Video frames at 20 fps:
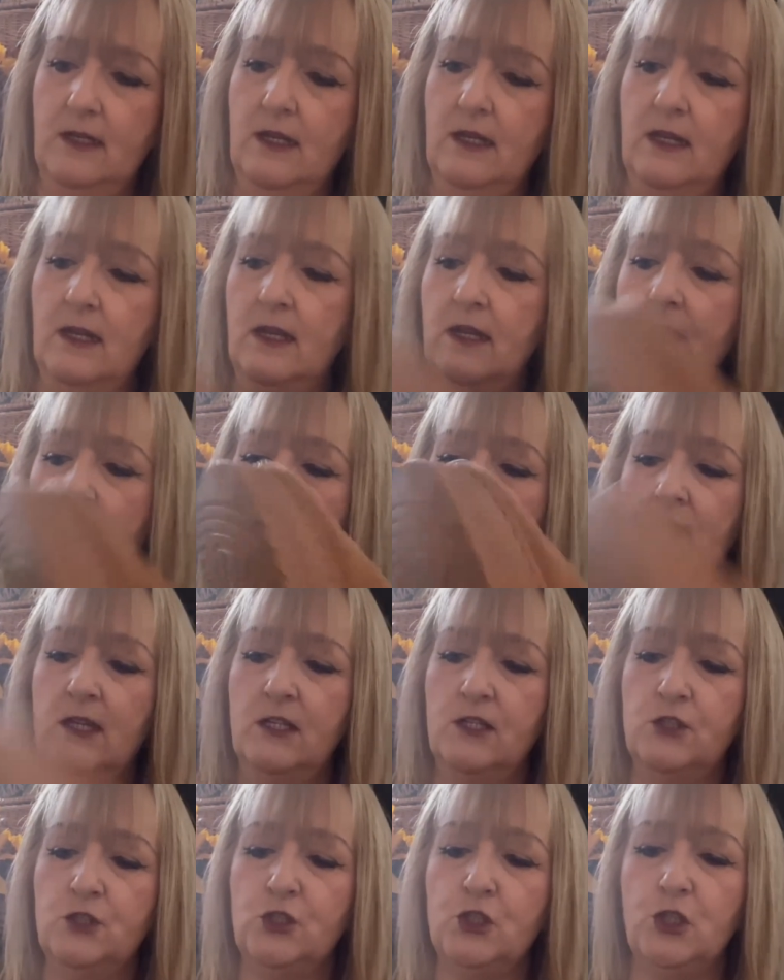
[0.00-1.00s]
Ugg
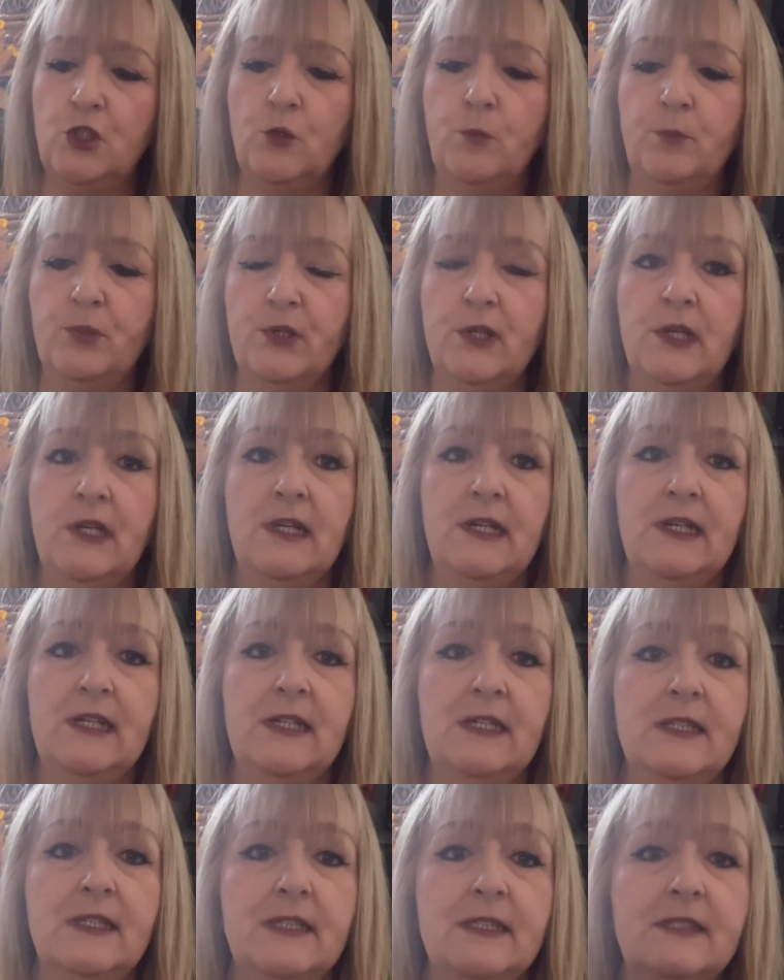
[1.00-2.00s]
dupe
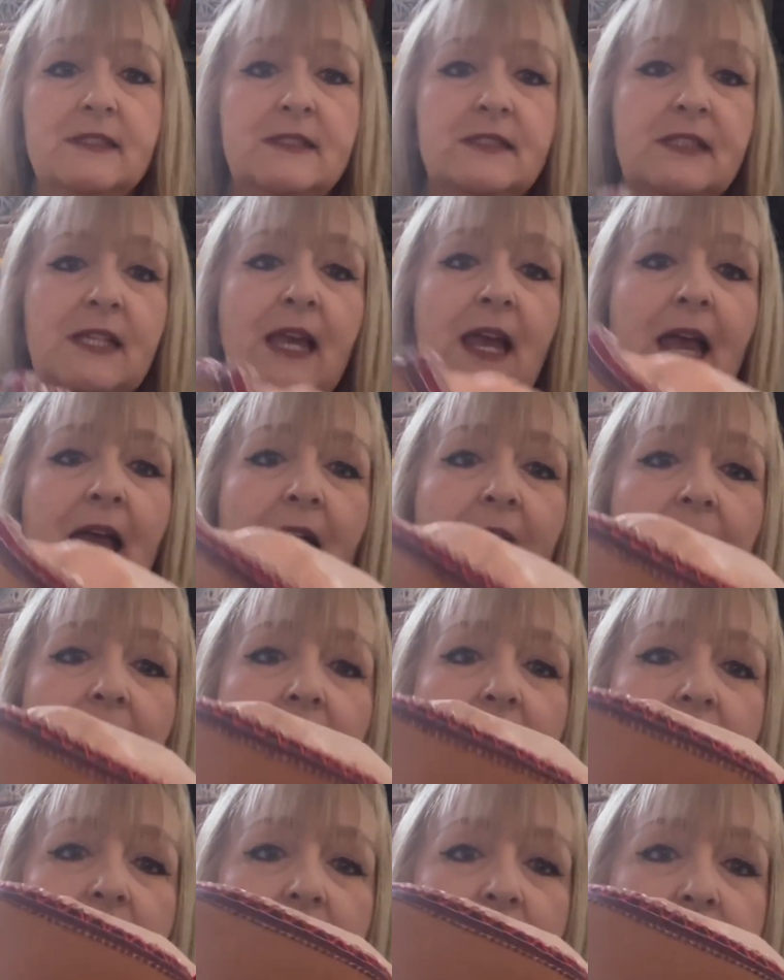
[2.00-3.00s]

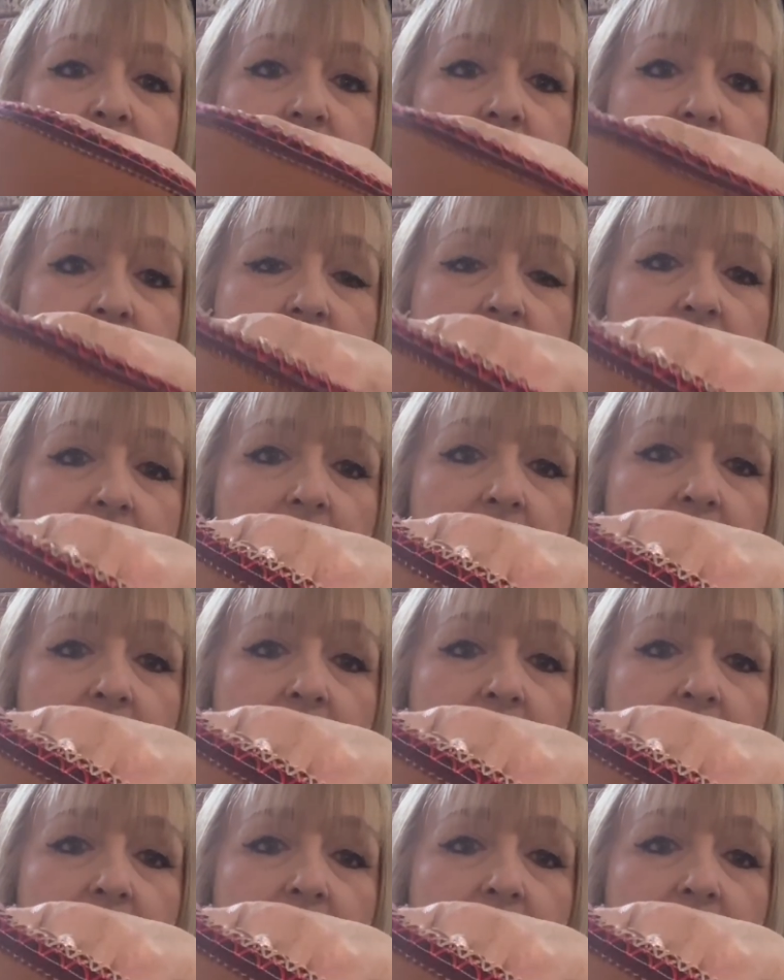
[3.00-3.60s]
Taz